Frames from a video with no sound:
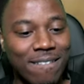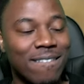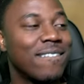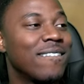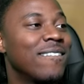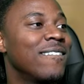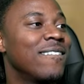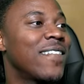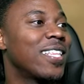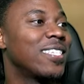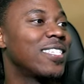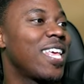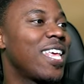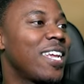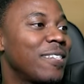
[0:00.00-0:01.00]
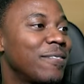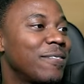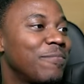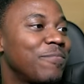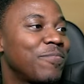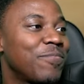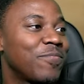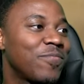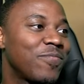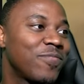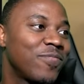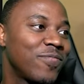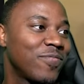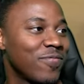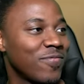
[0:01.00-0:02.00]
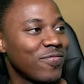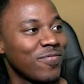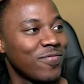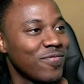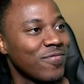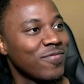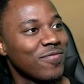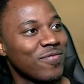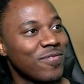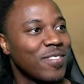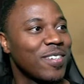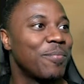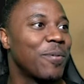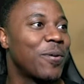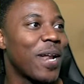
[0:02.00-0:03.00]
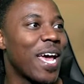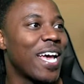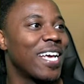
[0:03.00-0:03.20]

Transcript: mm, let's get it. Come on now.